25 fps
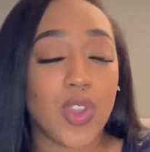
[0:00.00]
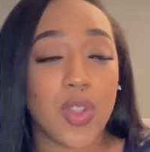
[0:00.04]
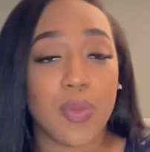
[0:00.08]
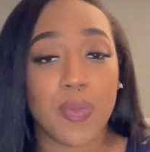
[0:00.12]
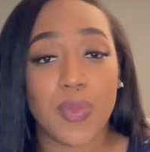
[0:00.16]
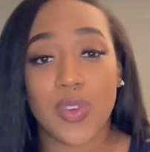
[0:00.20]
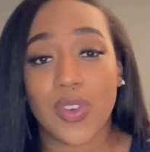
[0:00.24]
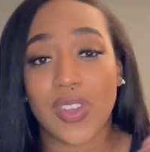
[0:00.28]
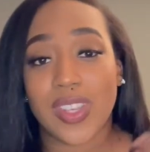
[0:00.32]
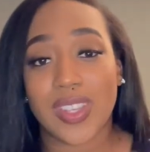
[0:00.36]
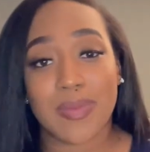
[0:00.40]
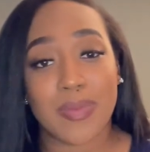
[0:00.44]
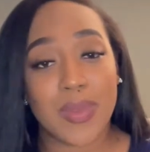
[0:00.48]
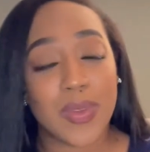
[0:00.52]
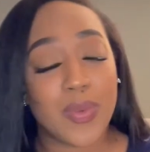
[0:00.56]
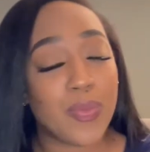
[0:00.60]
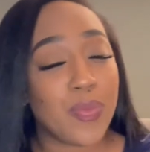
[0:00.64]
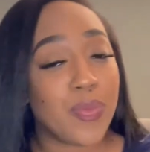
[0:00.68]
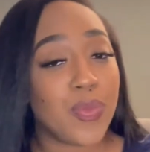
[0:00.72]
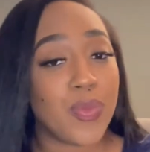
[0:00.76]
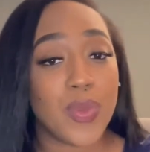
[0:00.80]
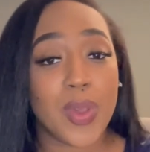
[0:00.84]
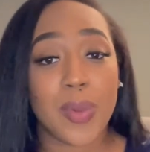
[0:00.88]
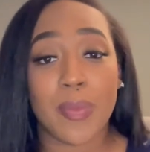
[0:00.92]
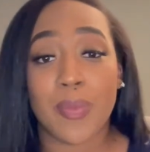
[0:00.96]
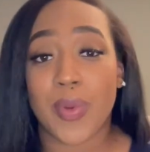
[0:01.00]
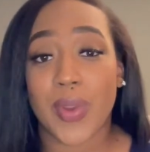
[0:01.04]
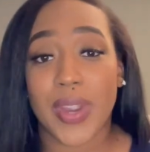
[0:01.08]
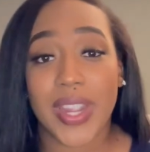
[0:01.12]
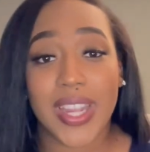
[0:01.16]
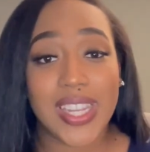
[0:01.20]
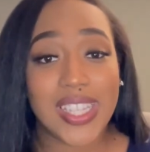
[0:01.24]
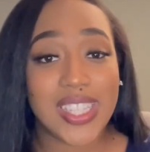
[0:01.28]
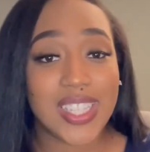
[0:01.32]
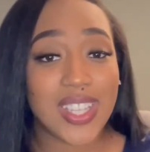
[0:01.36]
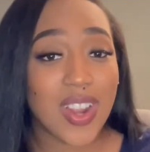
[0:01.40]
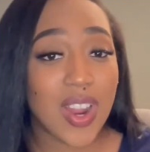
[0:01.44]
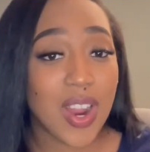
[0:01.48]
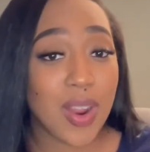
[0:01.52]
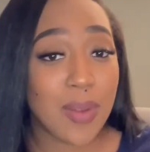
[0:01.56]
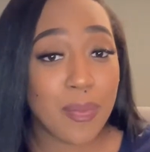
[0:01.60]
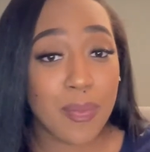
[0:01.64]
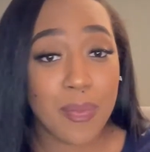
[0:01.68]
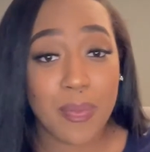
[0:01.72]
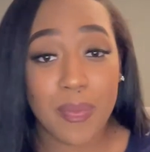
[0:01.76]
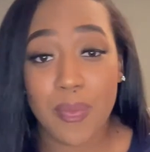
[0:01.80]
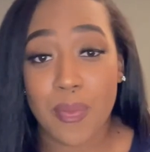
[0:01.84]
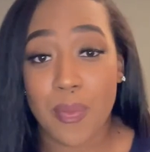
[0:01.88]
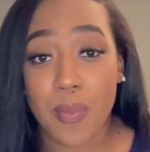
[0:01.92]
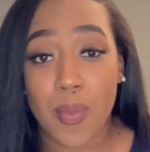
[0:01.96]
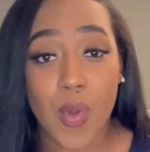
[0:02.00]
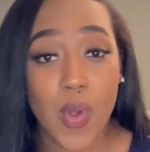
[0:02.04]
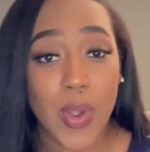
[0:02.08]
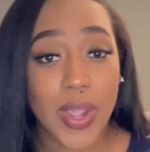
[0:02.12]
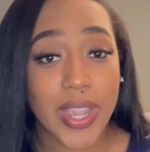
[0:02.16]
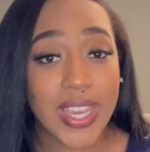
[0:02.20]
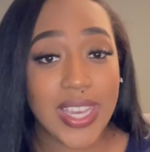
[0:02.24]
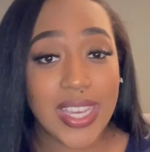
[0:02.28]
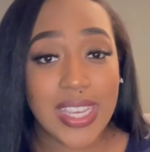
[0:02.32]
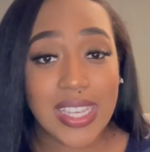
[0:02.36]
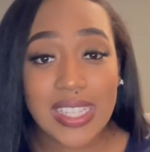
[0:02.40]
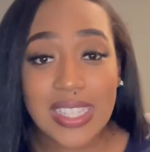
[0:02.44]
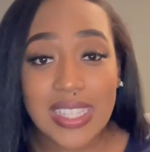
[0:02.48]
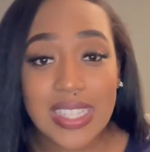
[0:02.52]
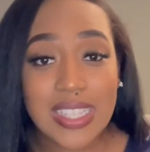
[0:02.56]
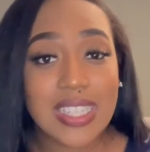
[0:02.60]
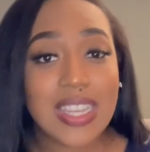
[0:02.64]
mucous membranes are moist.